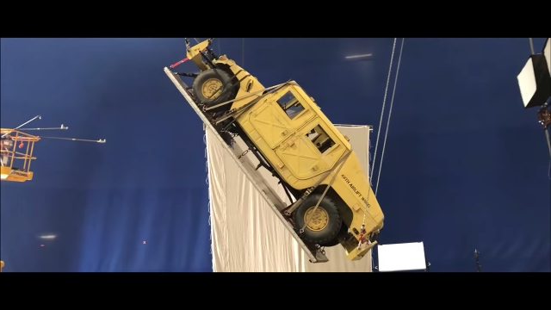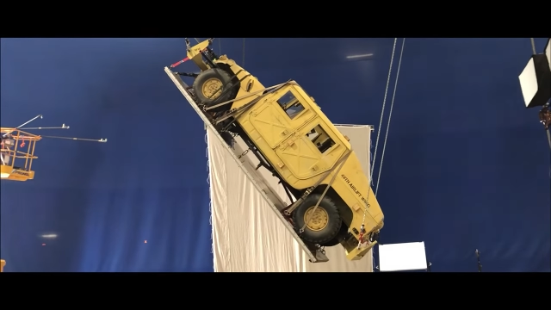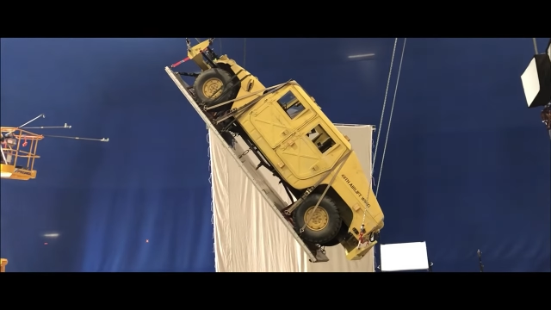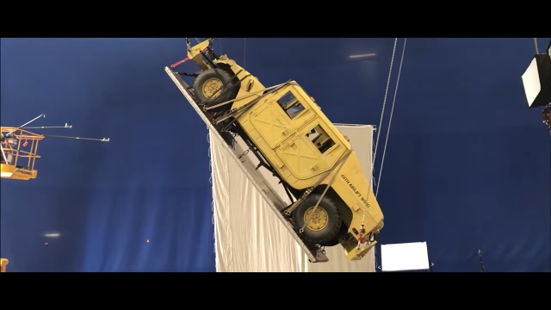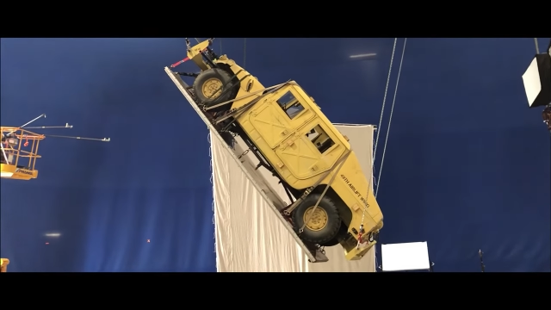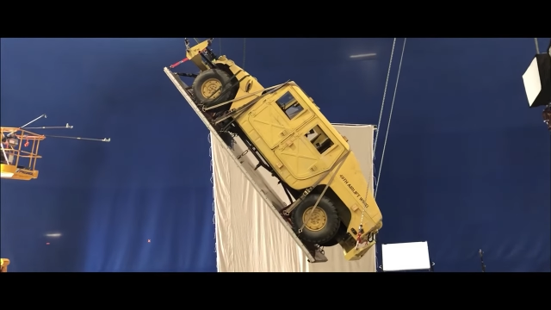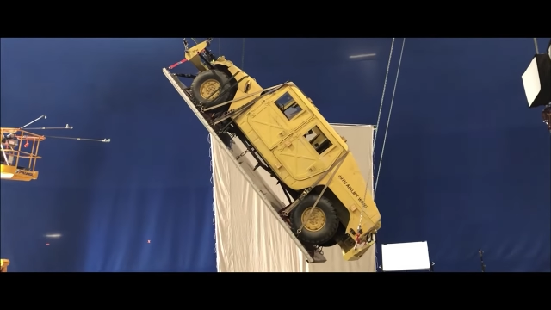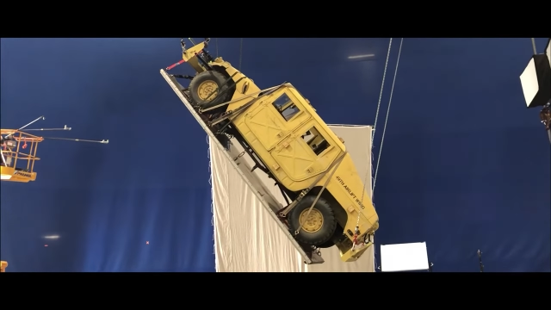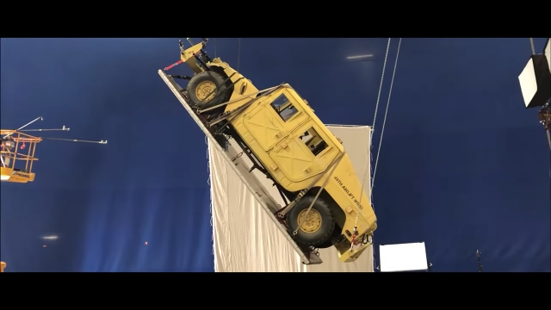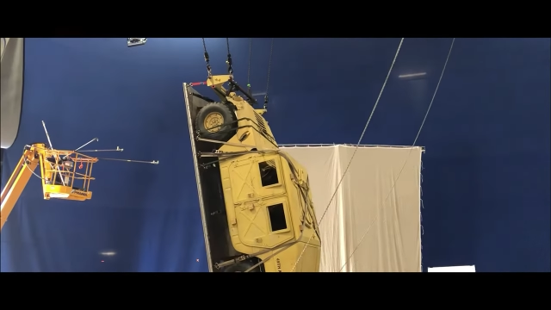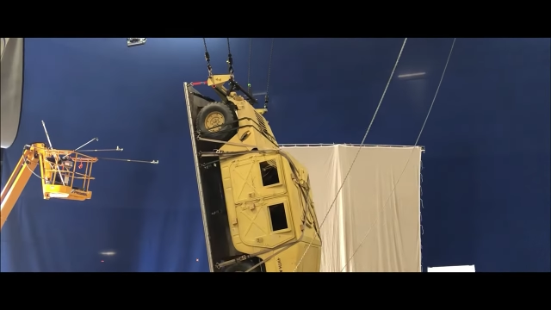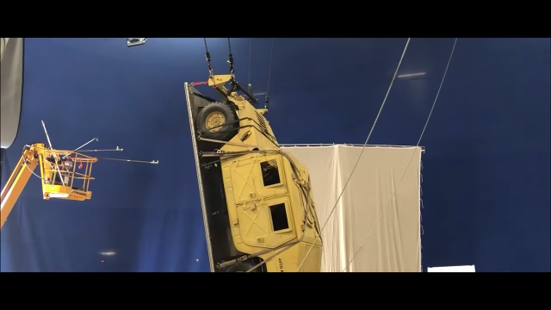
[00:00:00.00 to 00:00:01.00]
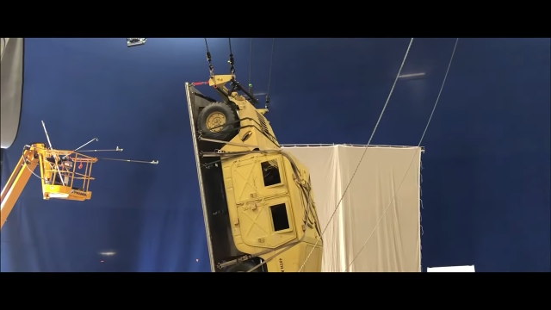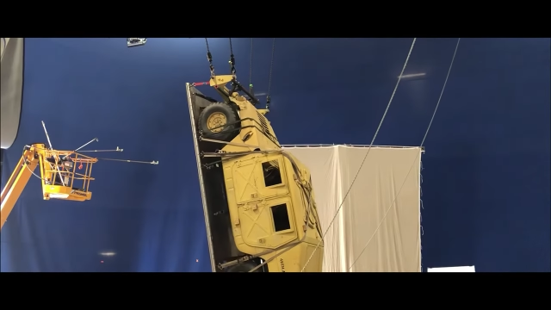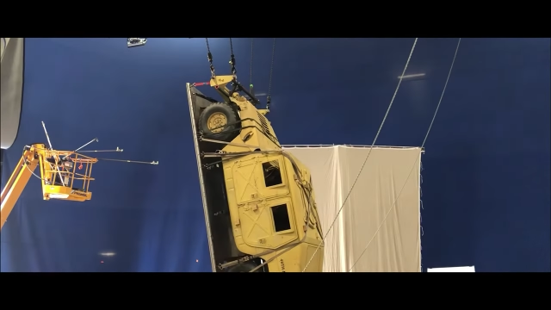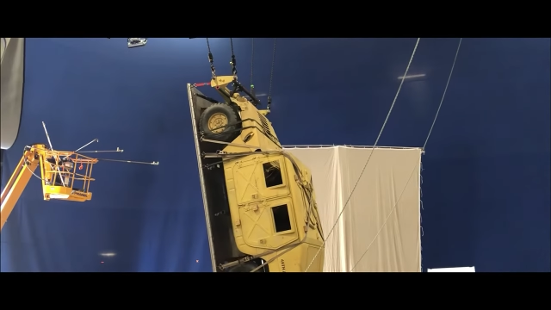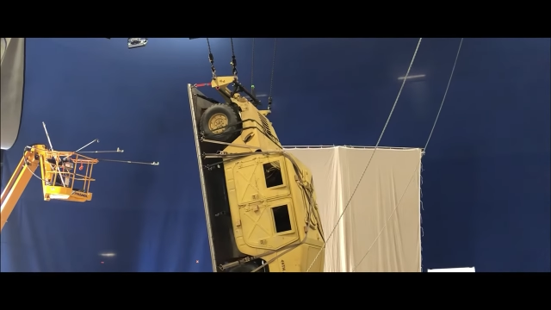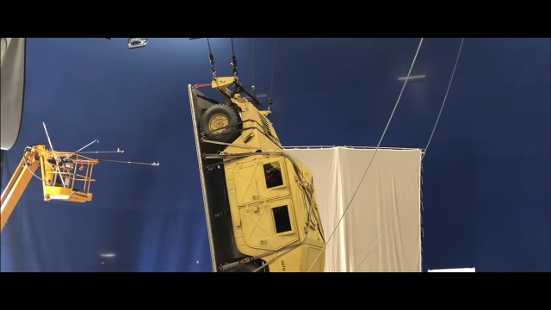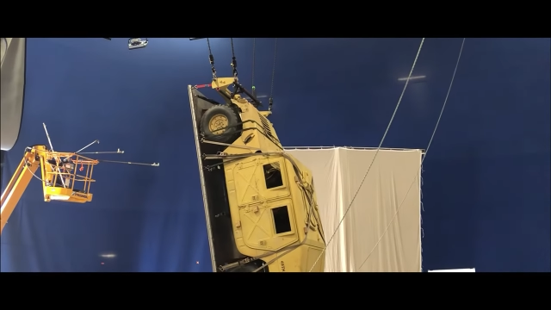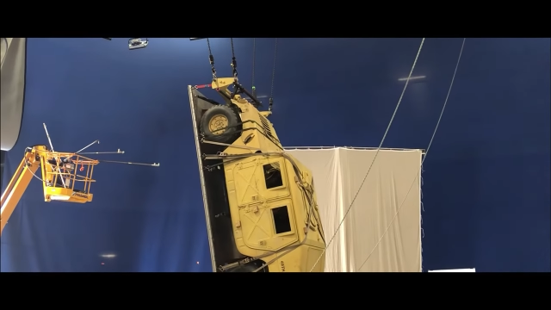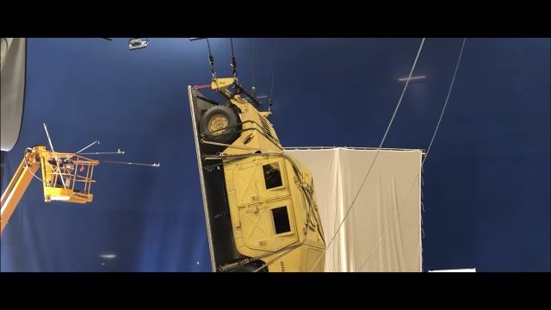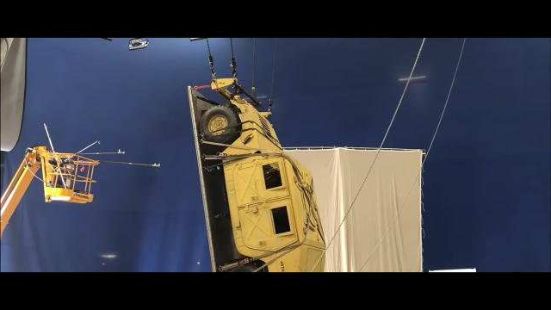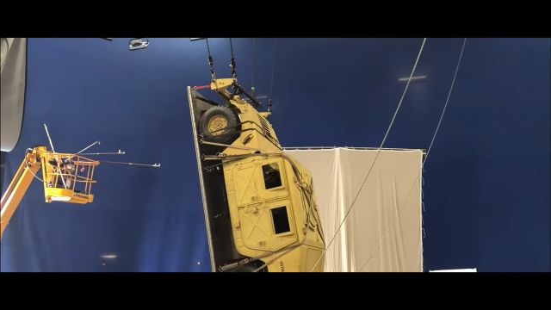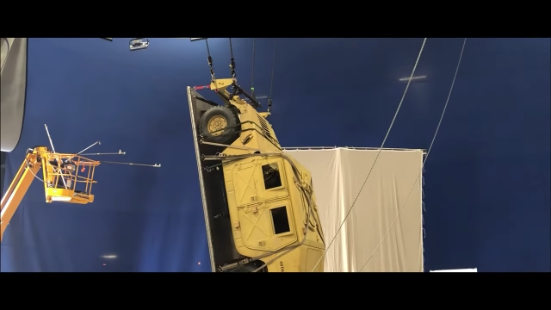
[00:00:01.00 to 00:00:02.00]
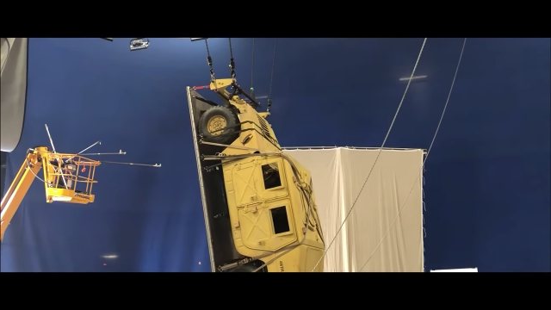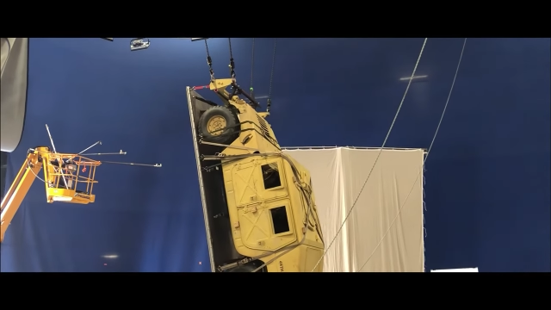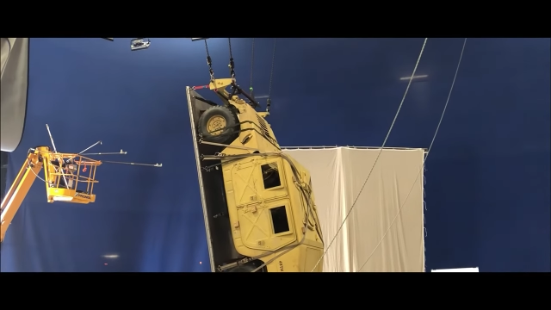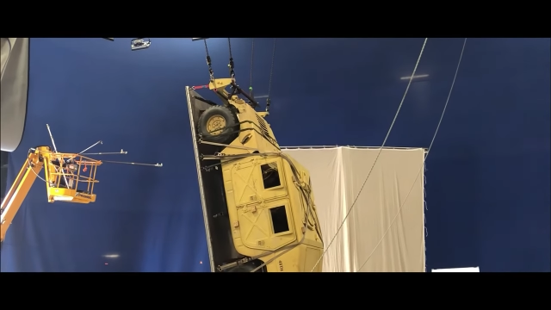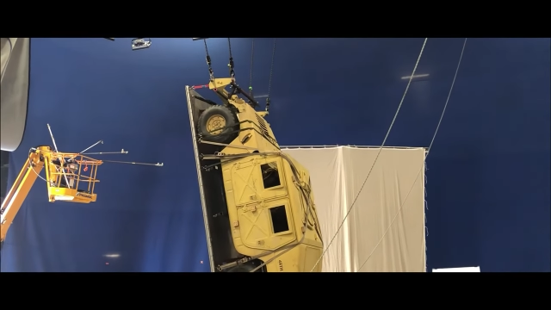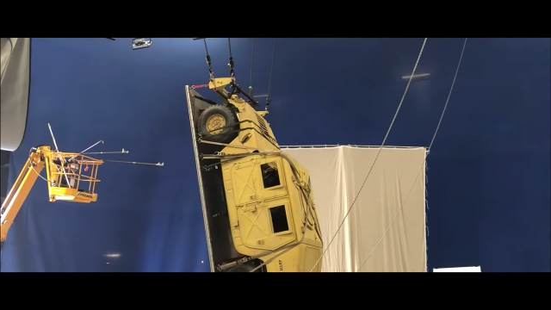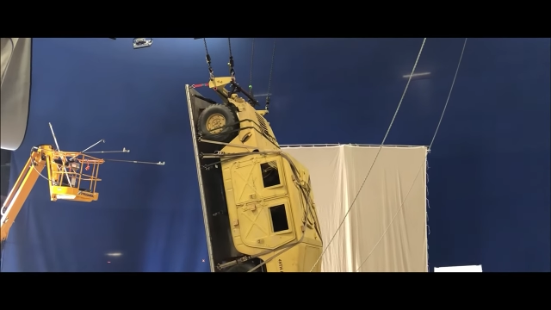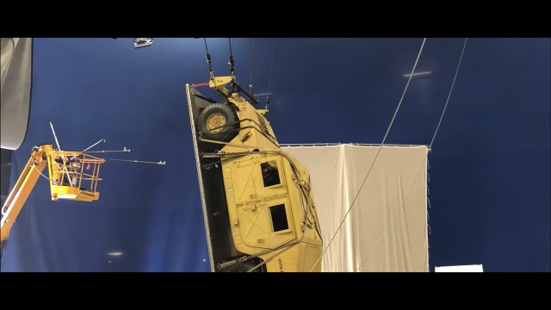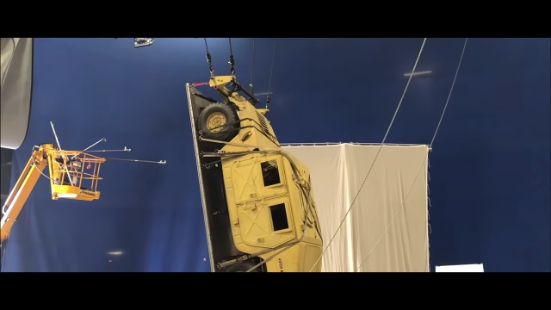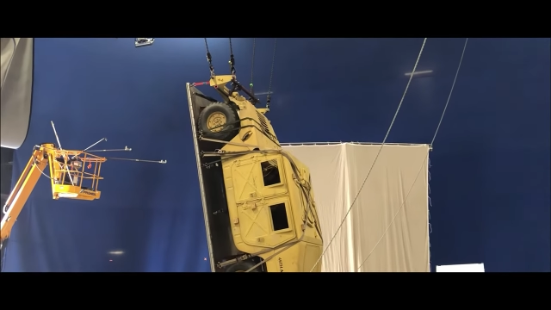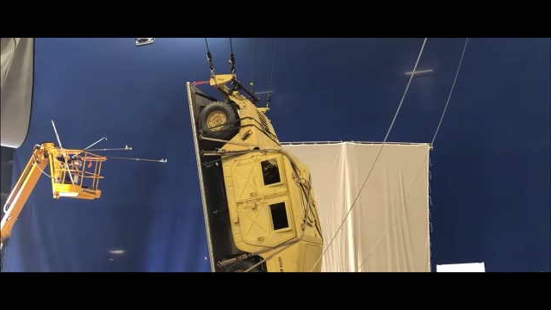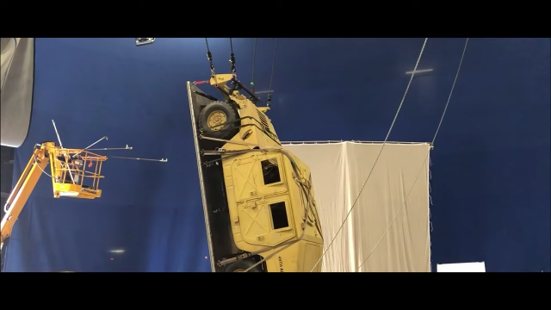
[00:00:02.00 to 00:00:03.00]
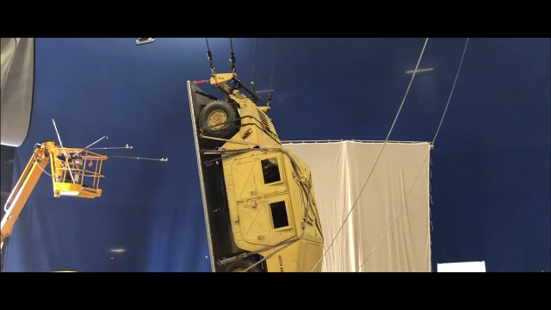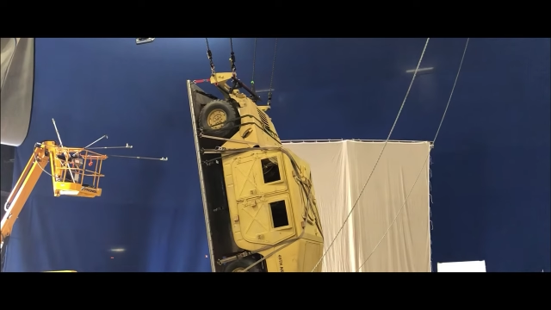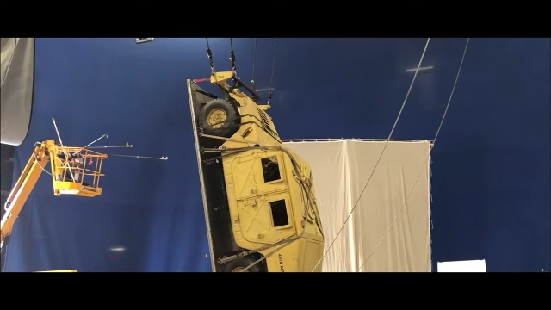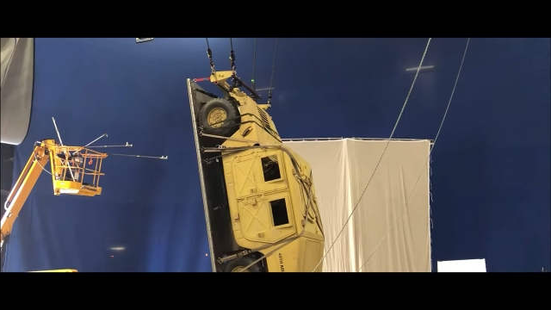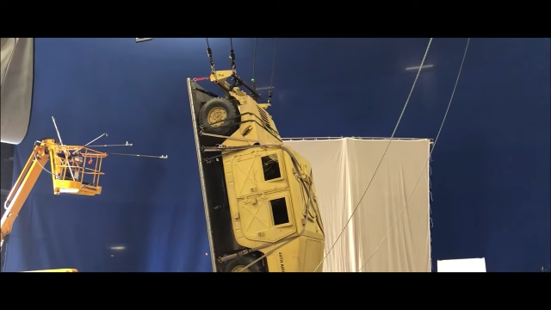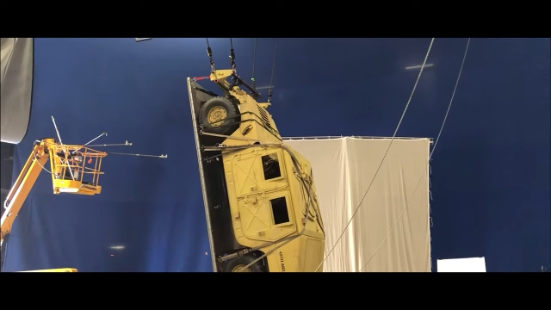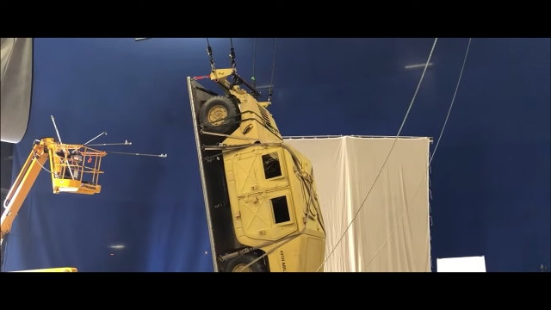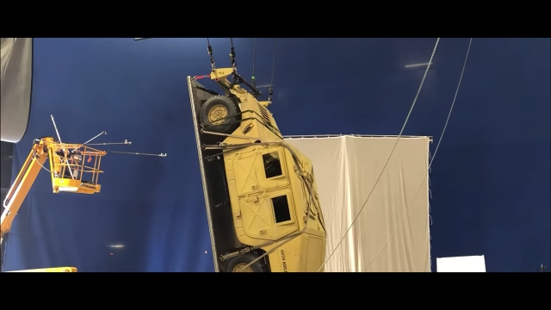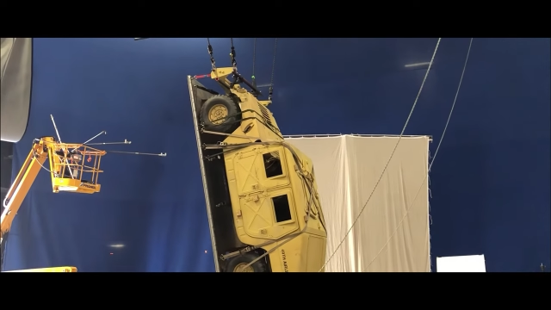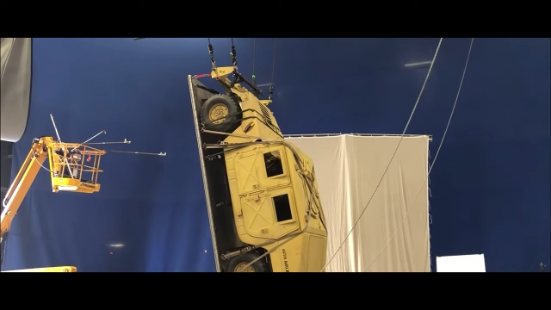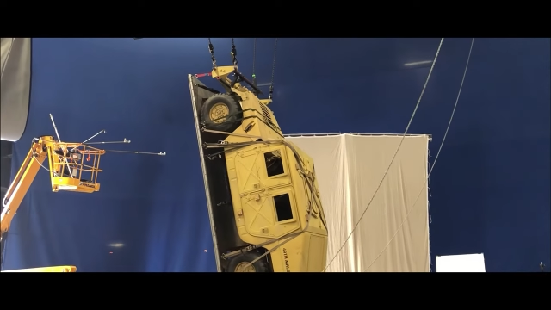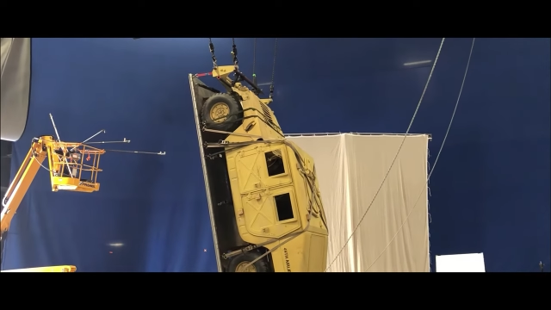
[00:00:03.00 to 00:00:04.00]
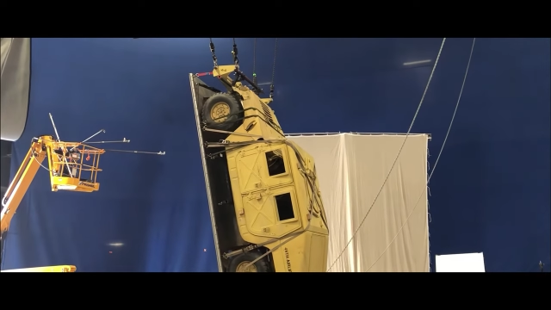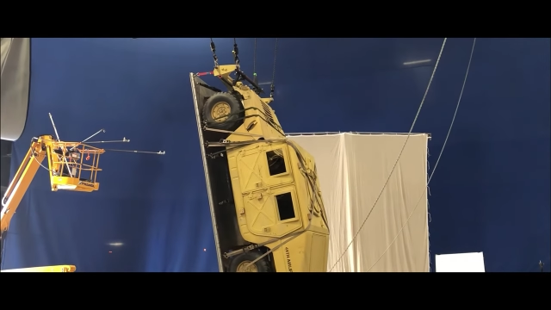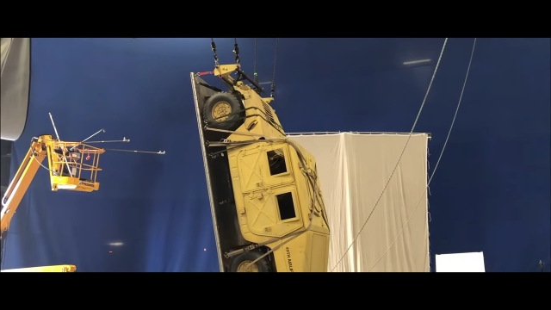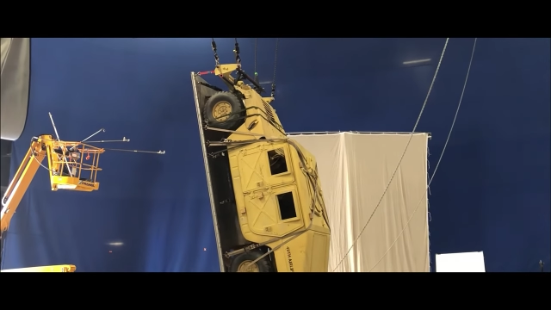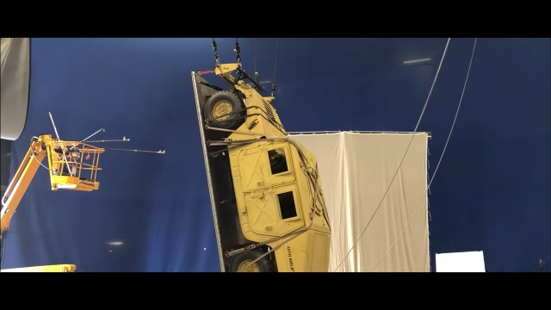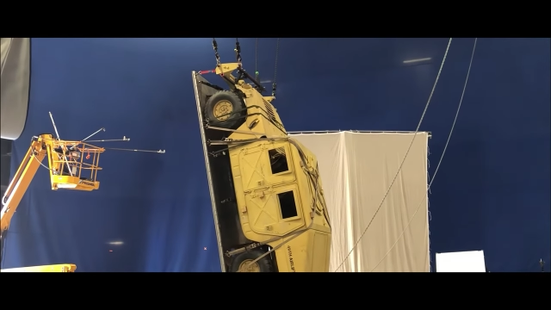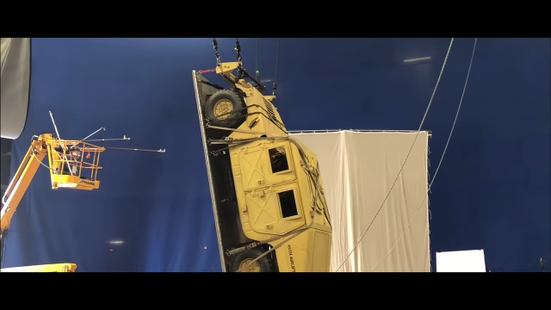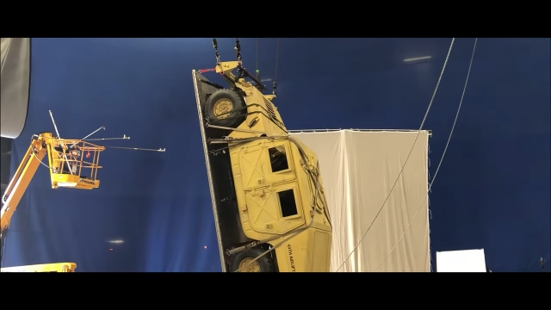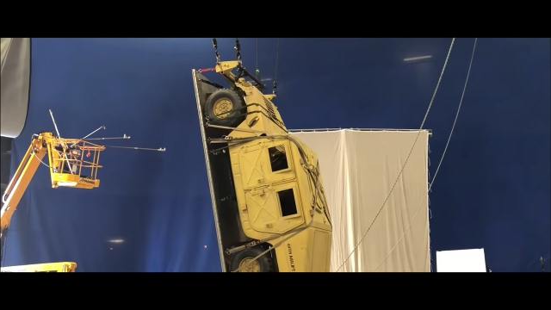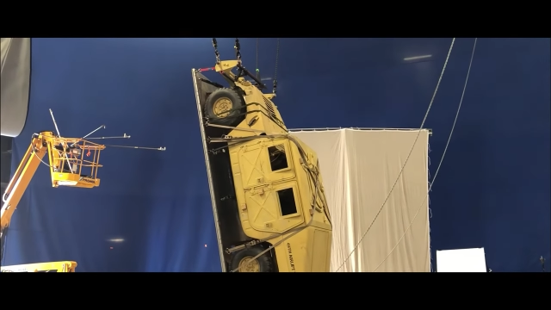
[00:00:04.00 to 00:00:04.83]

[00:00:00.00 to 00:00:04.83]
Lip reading: [unreadable: no face in view]